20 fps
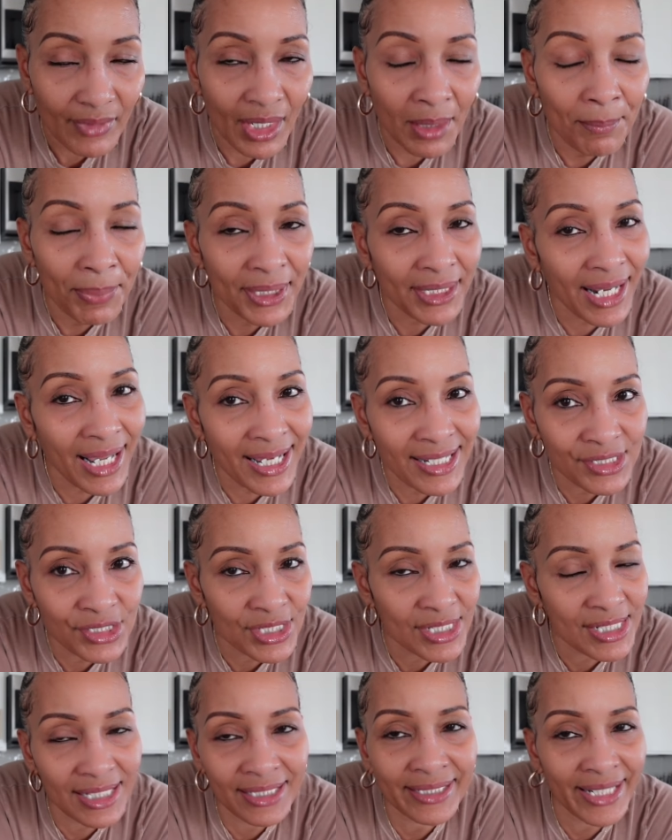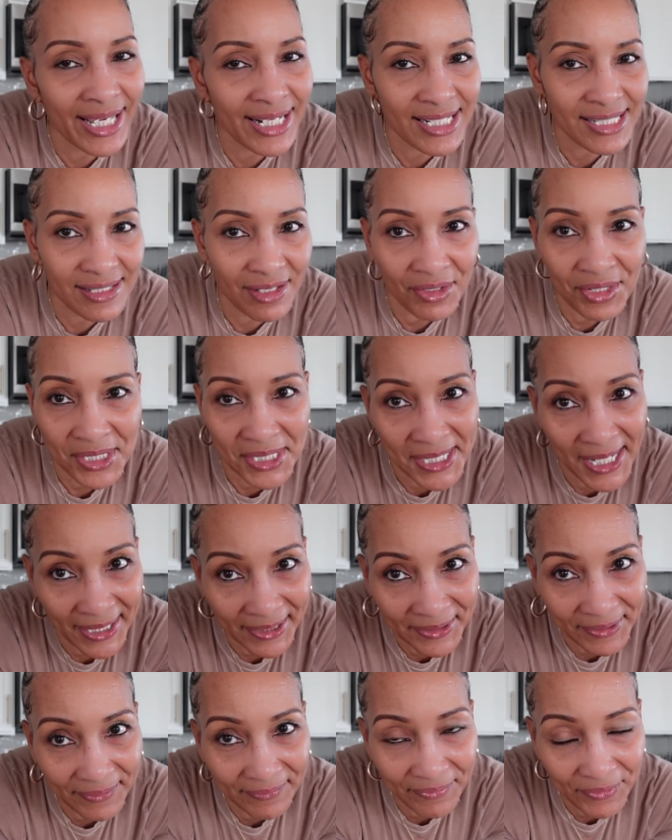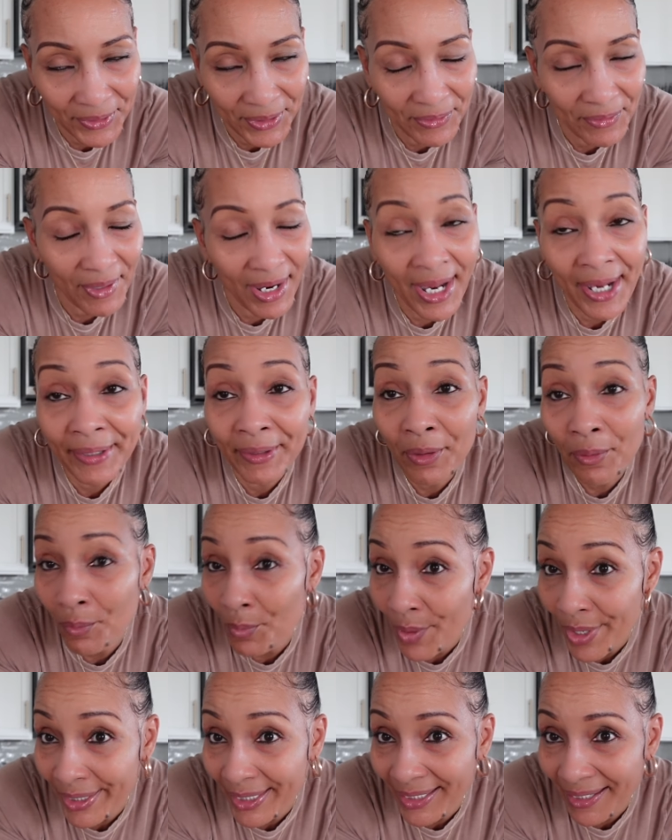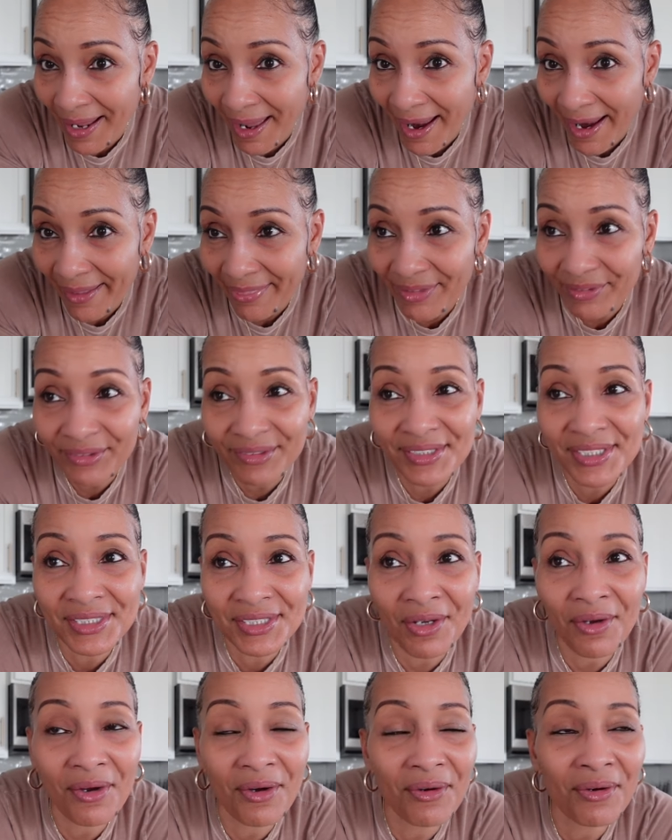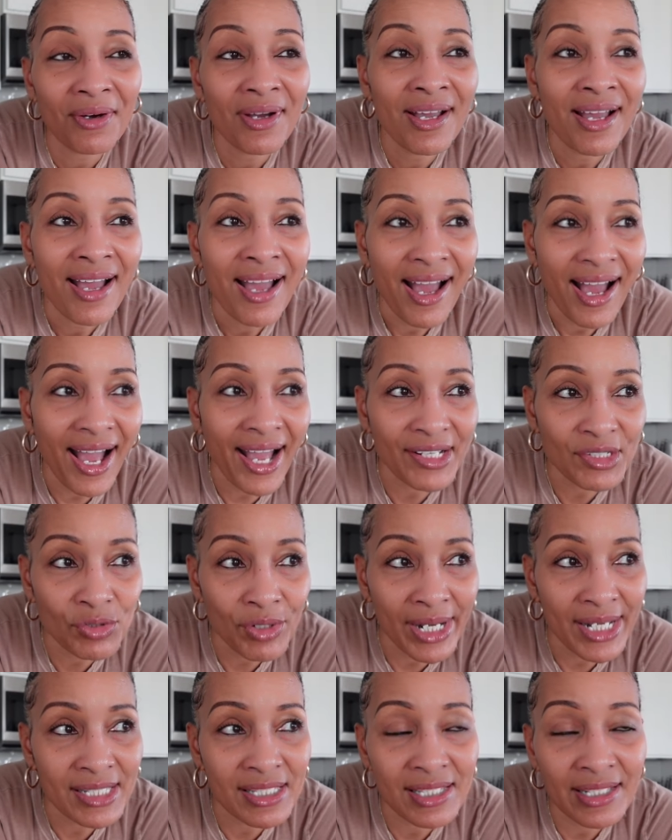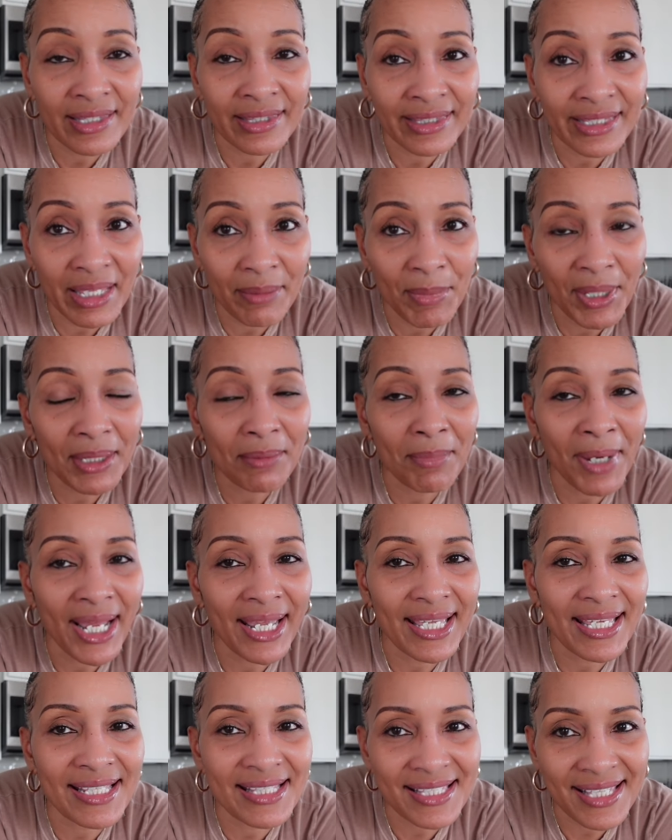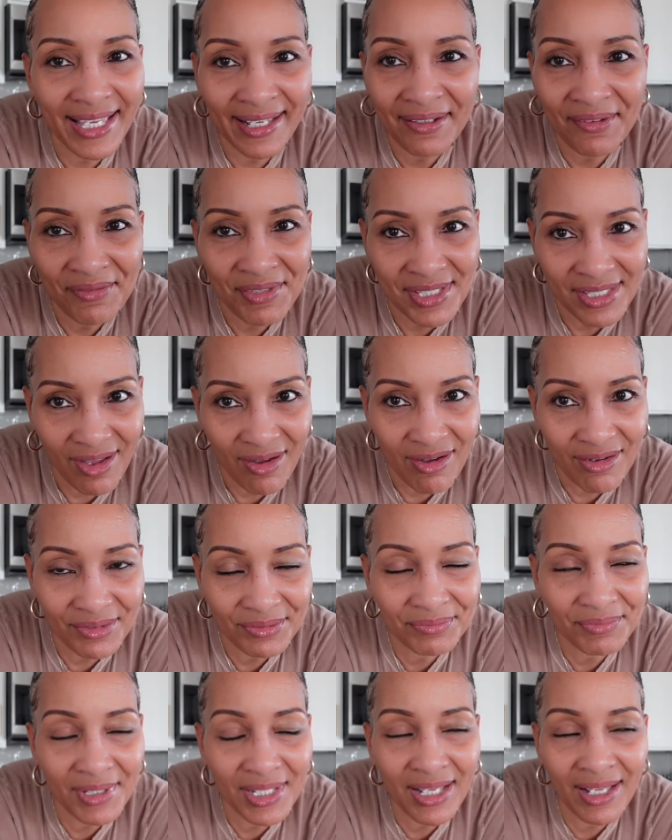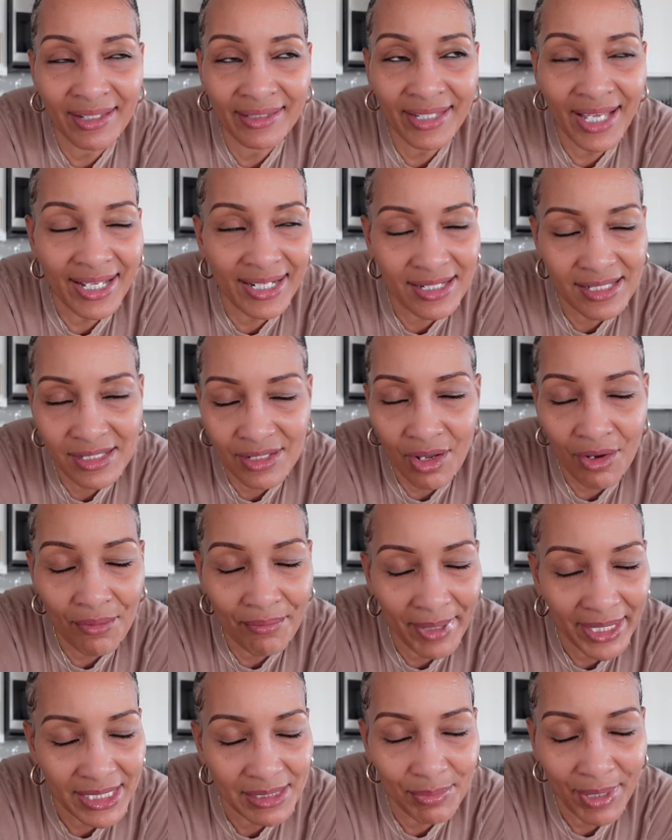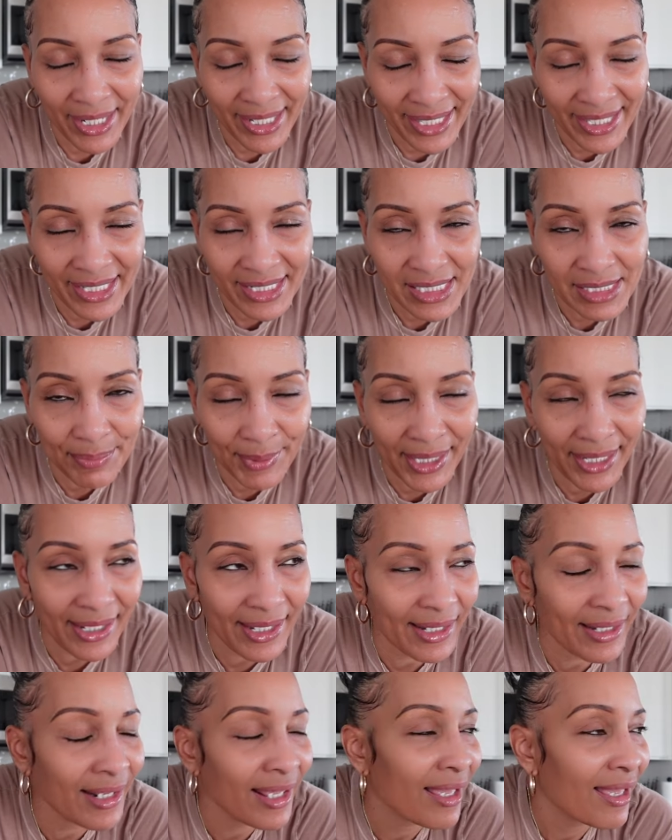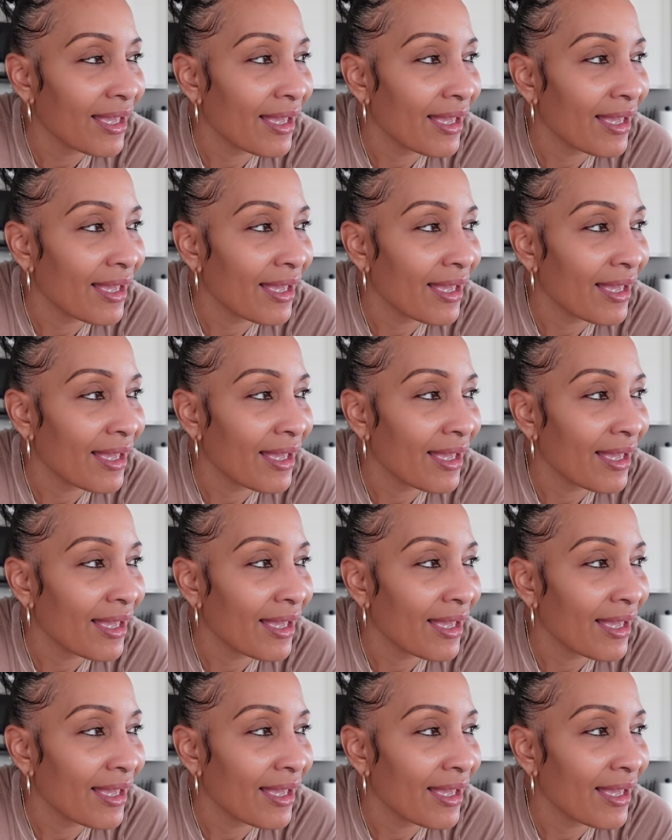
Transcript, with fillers: But a lot of salt is not good for you. I don't want it either. So I try to limit my intake of salt. A lot of salt makes my head spin.